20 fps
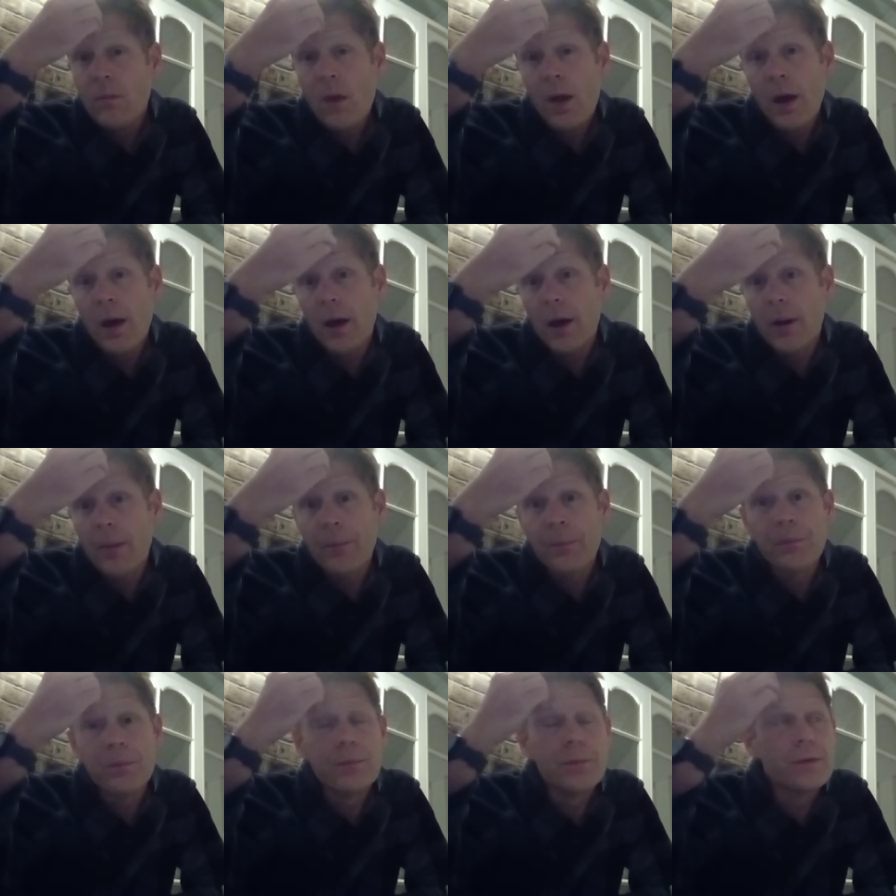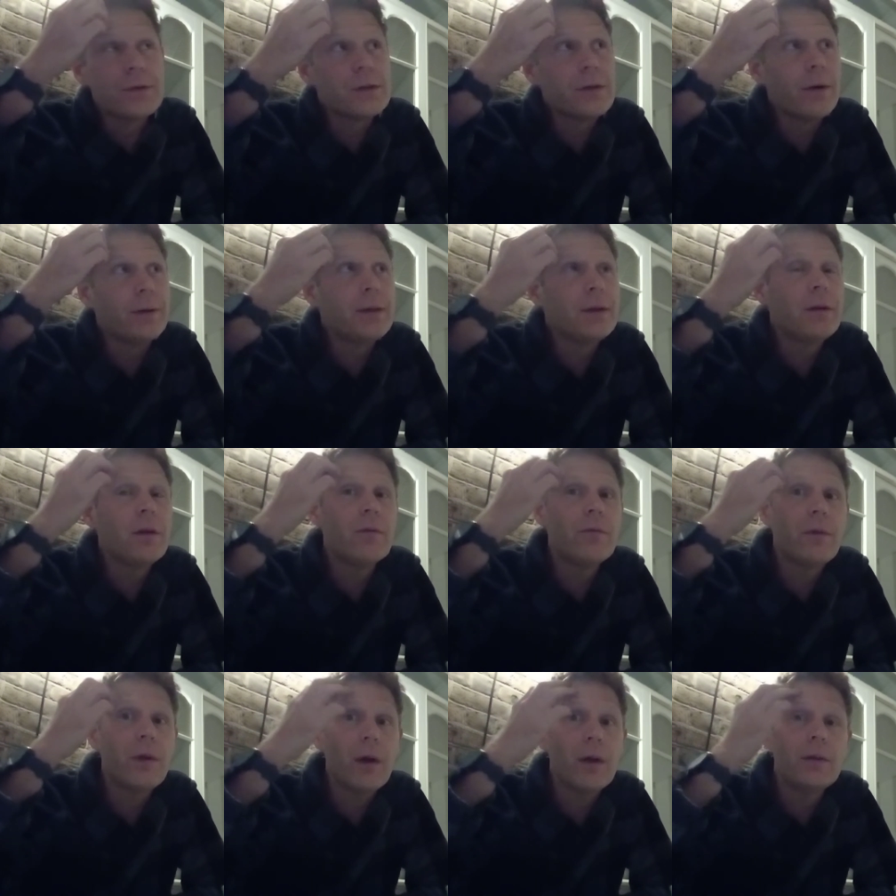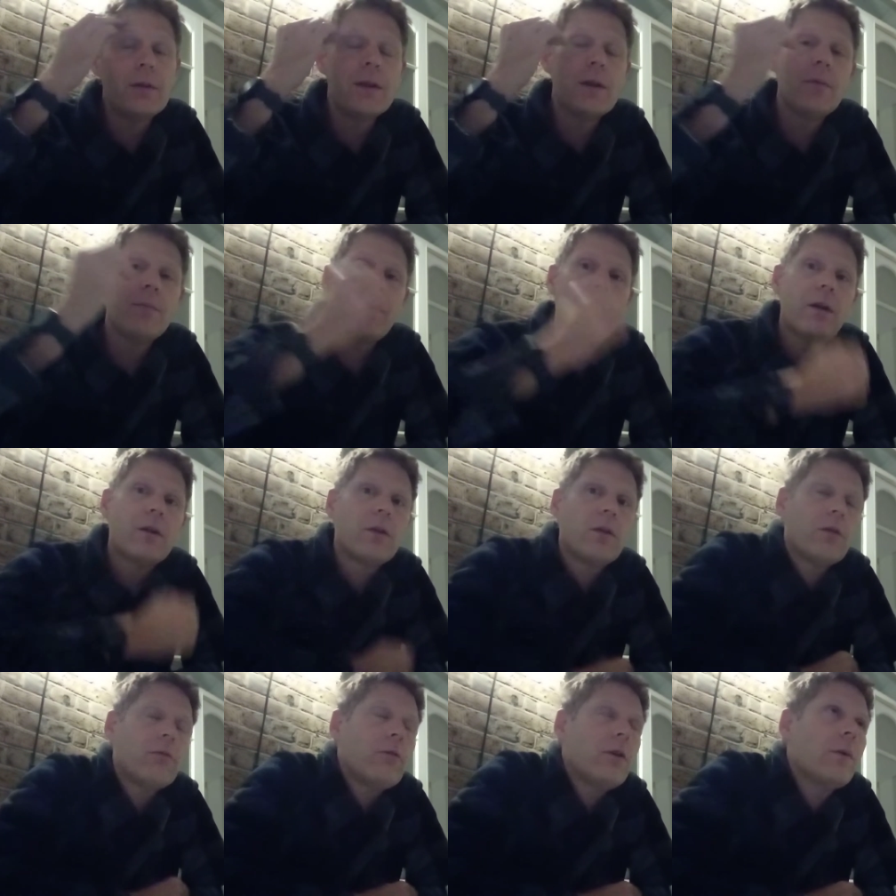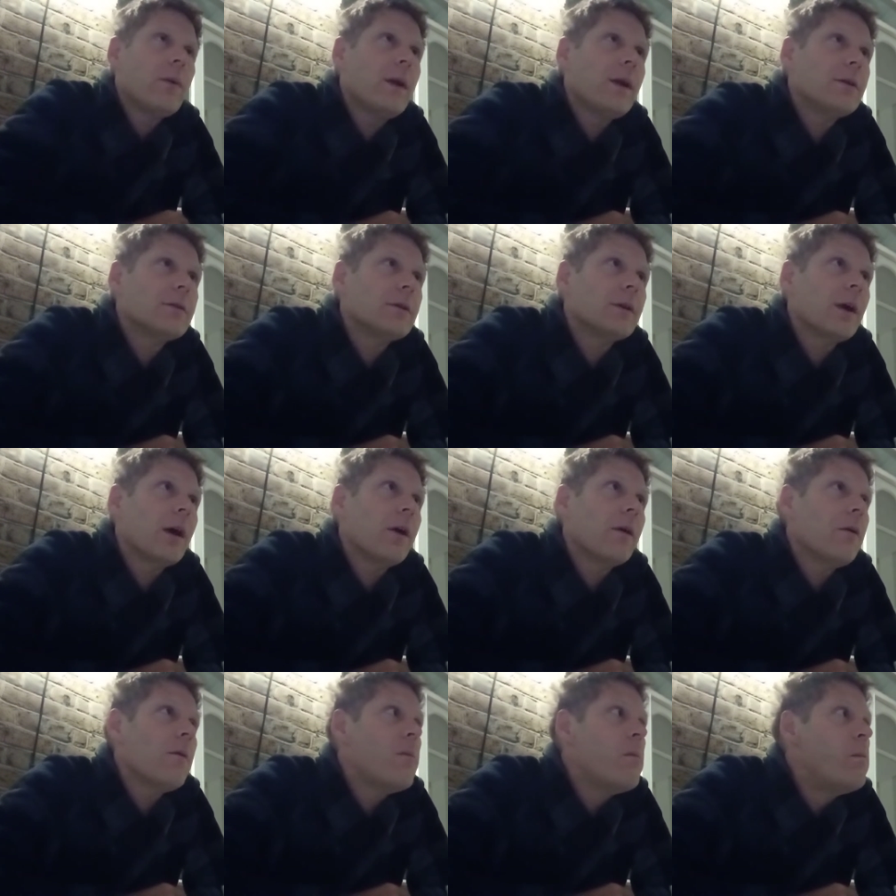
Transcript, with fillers: Um, so I did a I did a marathon three weeks ago